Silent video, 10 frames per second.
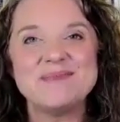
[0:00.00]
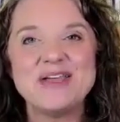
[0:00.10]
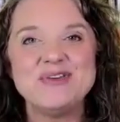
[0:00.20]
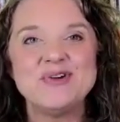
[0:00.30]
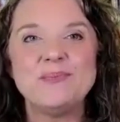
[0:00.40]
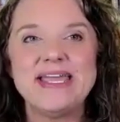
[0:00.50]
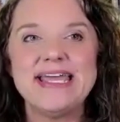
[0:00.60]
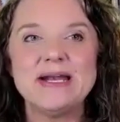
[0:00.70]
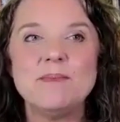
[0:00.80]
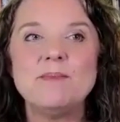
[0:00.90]
you'll be
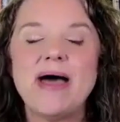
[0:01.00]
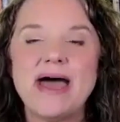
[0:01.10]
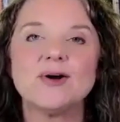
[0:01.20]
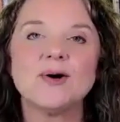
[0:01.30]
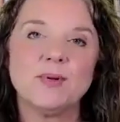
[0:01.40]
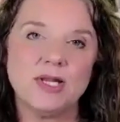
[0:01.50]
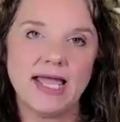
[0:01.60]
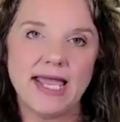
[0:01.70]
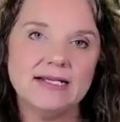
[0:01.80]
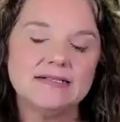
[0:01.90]
in a better
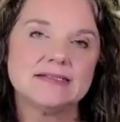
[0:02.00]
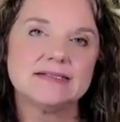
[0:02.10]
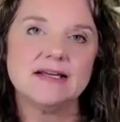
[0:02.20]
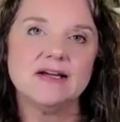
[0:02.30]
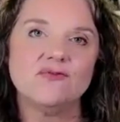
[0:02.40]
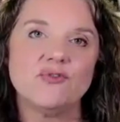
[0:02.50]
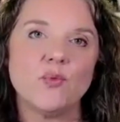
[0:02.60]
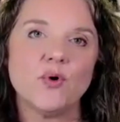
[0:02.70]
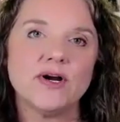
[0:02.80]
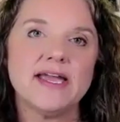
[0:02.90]
place for
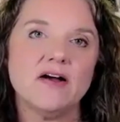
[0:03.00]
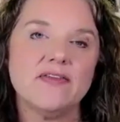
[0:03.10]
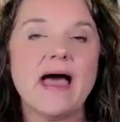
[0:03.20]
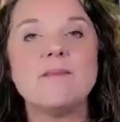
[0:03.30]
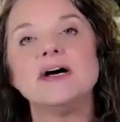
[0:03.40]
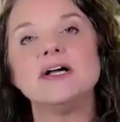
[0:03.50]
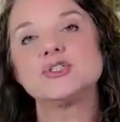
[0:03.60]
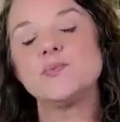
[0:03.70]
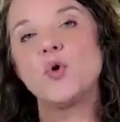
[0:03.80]
working on that much more